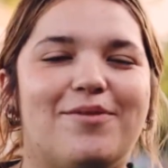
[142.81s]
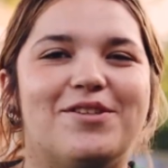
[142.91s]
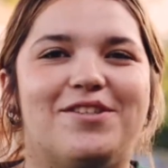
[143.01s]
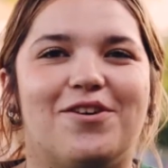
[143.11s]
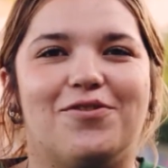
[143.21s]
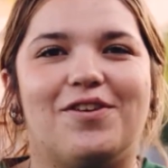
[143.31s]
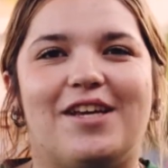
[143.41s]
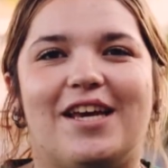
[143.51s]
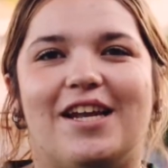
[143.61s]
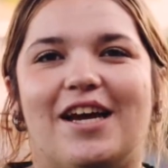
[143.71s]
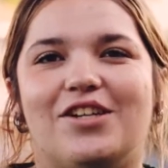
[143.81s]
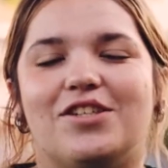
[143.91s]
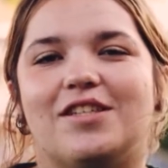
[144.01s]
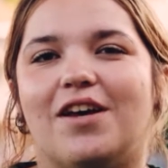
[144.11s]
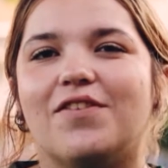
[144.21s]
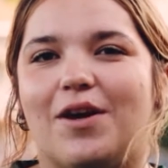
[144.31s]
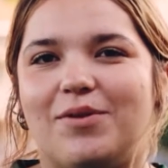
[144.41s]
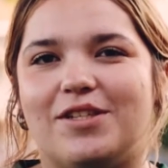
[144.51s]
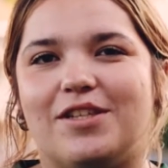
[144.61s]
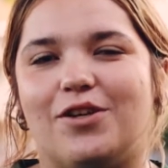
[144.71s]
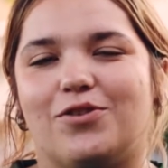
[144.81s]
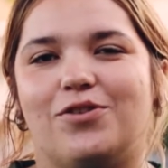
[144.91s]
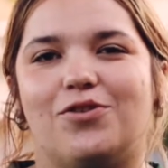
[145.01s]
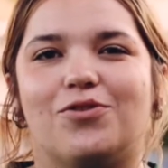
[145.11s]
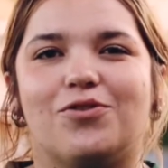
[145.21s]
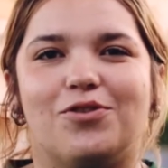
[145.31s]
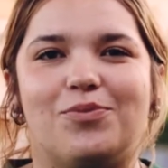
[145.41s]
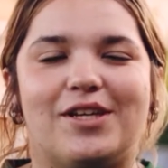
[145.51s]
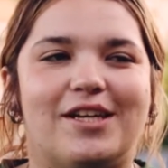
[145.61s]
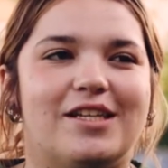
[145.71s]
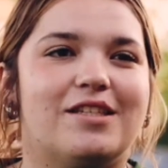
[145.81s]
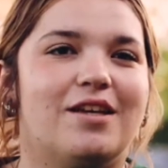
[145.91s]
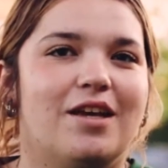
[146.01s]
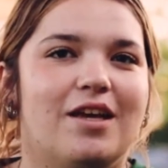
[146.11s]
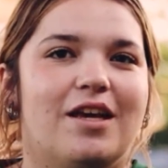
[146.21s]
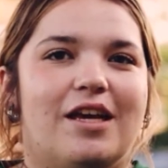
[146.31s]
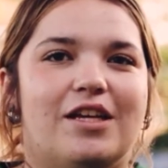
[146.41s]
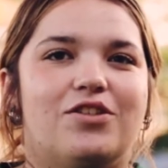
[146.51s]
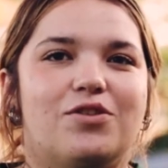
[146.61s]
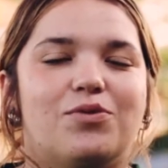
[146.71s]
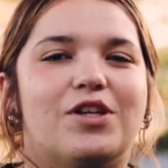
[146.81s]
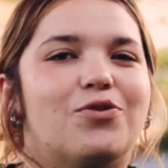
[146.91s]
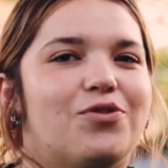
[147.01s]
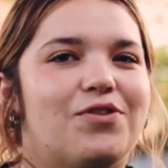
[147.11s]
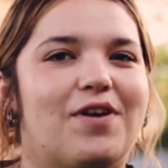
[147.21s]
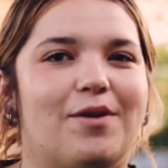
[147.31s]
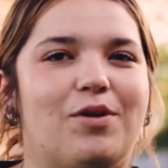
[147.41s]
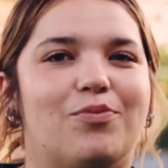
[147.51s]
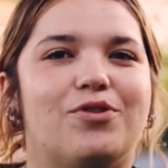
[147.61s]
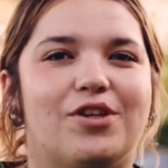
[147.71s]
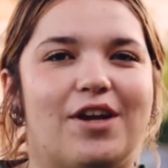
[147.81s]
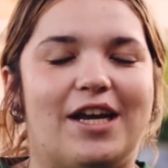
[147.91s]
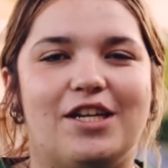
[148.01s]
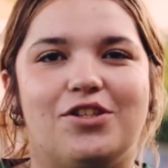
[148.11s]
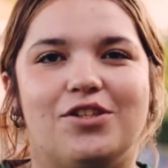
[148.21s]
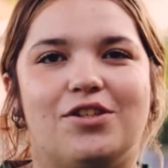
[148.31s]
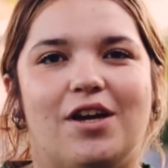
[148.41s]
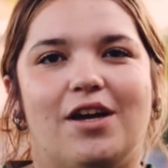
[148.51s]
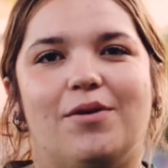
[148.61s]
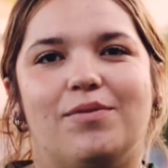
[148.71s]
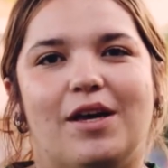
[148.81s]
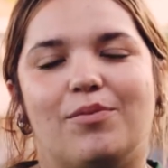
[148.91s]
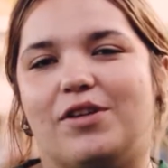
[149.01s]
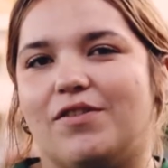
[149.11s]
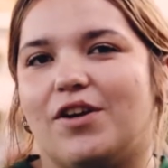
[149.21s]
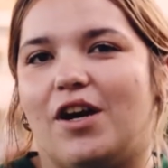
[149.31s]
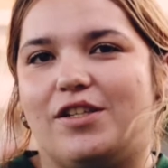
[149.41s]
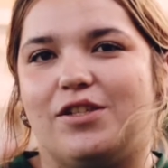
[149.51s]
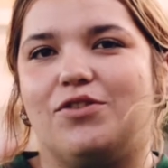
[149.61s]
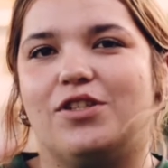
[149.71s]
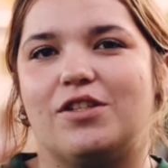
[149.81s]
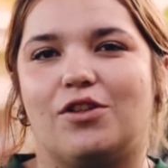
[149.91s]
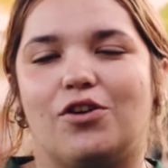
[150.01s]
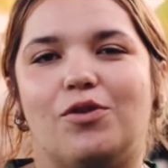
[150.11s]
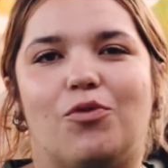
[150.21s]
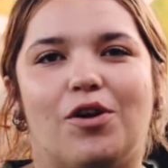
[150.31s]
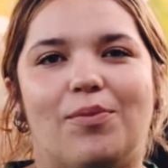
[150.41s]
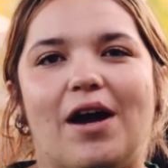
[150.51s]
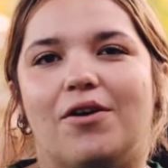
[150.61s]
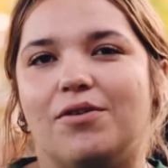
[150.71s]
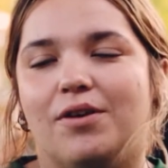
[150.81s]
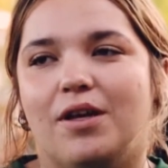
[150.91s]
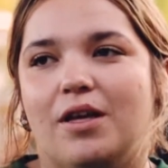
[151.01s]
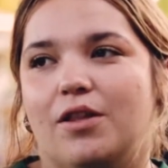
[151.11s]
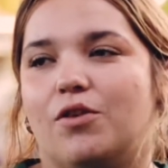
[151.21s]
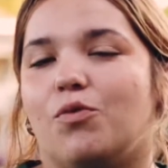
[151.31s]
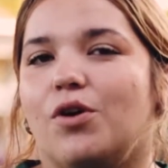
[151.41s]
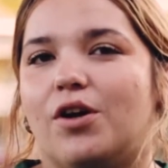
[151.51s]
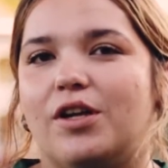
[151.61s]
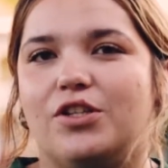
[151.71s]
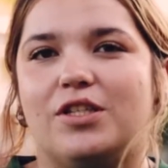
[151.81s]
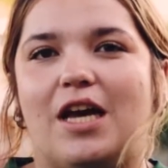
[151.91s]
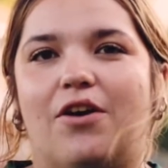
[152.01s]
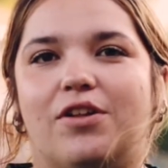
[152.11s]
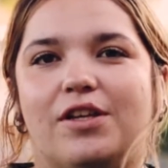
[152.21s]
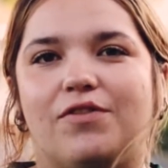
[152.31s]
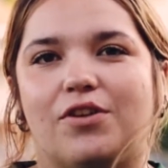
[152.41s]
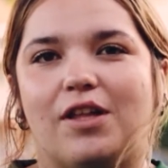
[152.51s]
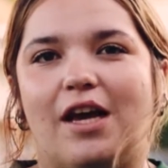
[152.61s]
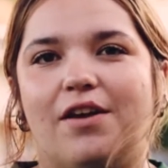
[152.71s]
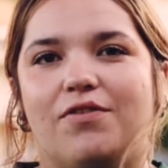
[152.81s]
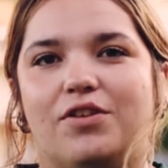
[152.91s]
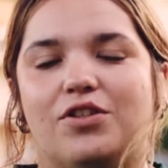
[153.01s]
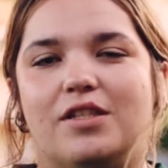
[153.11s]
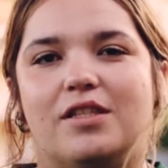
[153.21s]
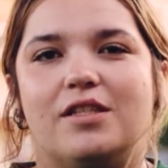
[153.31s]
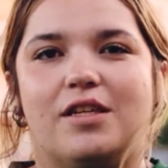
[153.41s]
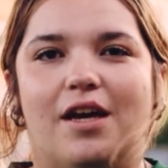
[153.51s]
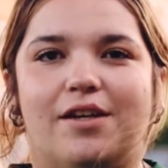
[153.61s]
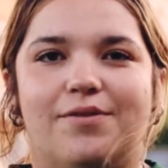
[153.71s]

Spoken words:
name is Sophie, and I just love coming to the young adult group because it's just really cool to find people your age that believe in God too, and just learn more about the Word and just how to live your life, and just